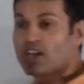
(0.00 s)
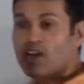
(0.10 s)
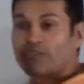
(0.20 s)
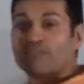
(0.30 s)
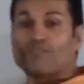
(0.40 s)

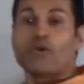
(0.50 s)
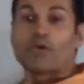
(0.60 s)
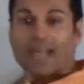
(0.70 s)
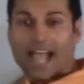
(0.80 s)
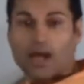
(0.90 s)
for
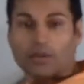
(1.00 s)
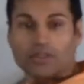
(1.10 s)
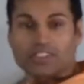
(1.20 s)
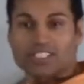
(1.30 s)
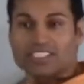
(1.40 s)
4
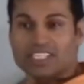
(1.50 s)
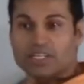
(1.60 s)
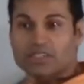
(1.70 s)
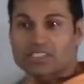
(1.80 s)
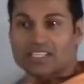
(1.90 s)
hours
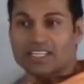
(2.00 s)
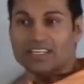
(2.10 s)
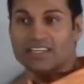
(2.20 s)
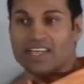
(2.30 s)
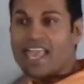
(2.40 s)
continuously
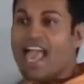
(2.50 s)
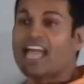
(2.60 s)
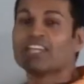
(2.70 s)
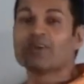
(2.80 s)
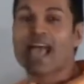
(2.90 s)

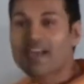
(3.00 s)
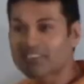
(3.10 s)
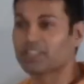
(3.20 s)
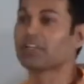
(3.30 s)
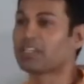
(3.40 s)
and you have
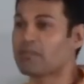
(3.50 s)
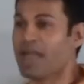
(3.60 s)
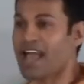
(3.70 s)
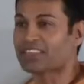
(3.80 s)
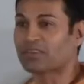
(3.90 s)
to go to the
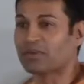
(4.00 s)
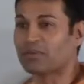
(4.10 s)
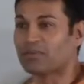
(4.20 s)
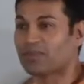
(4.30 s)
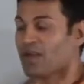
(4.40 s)
bathroom,
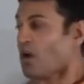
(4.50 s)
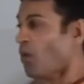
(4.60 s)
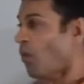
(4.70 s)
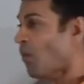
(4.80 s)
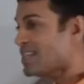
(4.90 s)

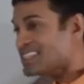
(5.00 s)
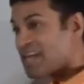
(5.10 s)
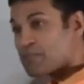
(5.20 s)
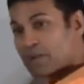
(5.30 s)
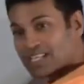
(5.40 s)
once
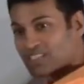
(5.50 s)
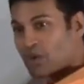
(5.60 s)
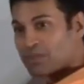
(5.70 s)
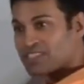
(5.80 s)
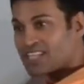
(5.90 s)
that bus
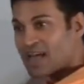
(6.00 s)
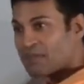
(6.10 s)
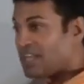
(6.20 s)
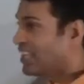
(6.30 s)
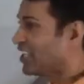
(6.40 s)
opens
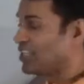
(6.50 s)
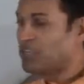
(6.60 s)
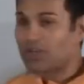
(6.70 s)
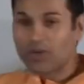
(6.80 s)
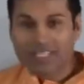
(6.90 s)
up,
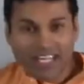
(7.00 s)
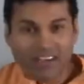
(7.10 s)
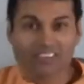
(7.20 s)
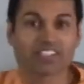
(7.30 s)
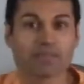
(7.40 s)
you don't
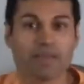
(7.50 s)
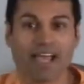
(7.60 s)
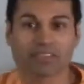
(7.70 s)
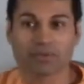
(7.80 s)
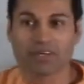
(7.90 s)
care if there's a
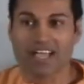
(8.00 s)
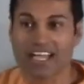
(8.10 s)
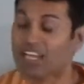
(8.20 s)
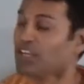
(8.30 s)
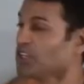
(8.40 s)
bathroom or
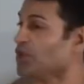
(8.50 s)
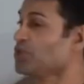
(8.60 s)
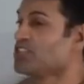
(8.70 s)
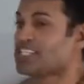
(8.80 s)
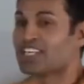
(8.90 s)
not. You
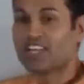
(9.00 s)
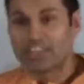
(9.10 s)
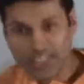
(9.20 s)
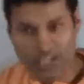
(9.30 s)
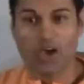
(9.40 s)
just
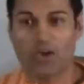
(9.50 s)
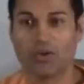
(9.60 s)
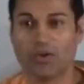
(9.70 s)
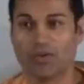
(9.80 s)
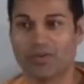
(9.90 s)
go.